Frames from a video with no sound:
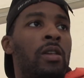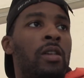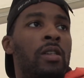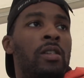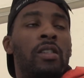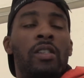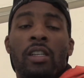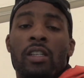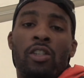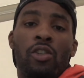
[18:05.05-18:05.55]

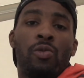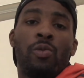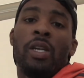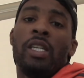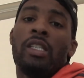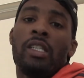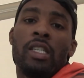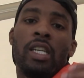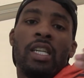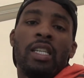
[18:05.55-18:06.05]

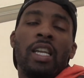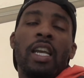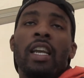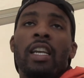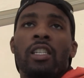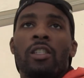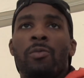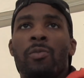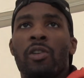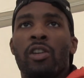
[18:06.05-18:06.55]
situation that they
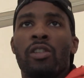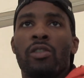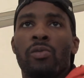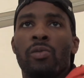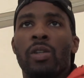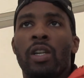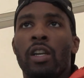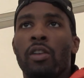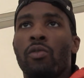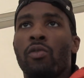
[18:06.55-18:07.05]
experienced
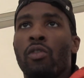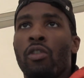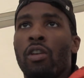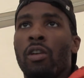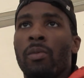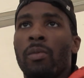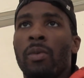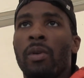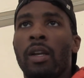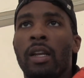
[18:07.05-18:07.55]
when they grow
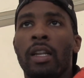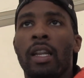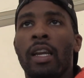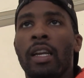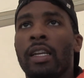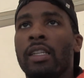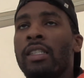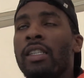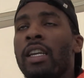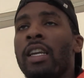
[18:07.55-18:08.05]
up. And like
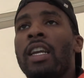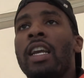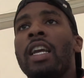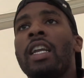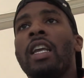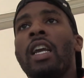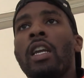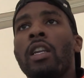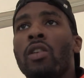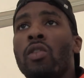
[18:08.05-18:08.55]
I said, it
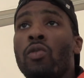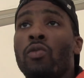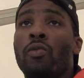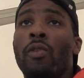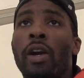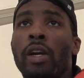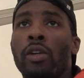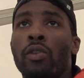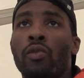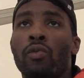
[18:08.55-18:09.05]
ain't no
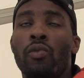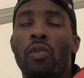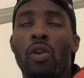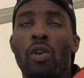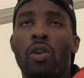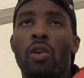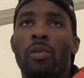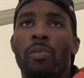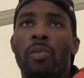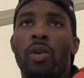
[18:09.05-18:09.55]
right or
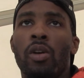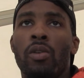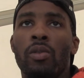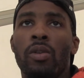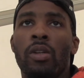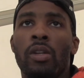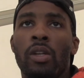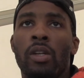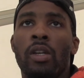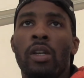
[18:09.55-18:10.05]
wrong, bro.
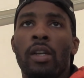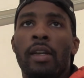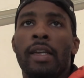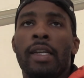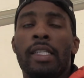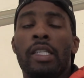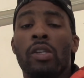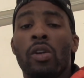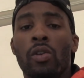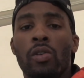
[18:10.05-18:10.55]

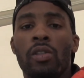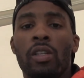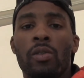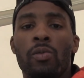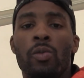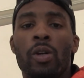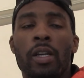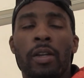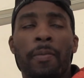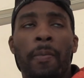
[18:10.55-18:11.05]
It's only
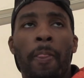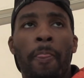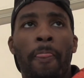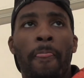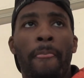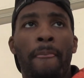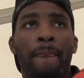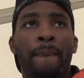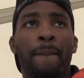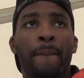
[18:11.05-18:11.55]
what
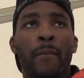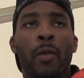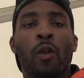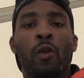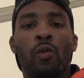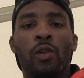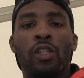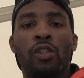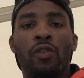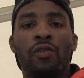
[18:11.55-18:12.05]

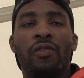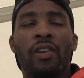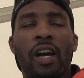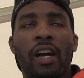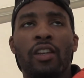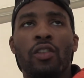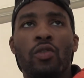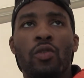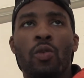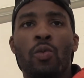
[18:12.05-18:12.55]
you
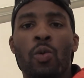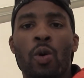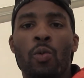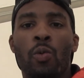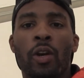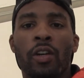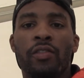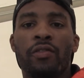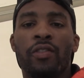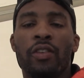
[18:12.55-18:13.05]
value and what
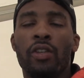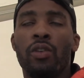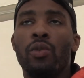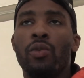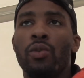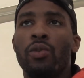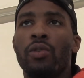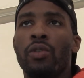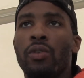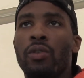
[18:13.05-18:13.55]
works for
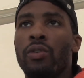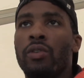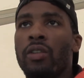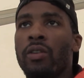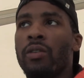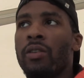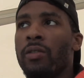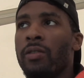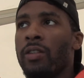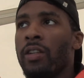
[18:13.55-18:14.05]
you. You see
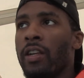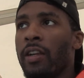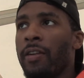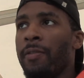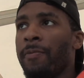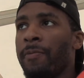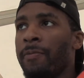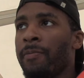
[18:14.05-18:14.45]
what I'm saying?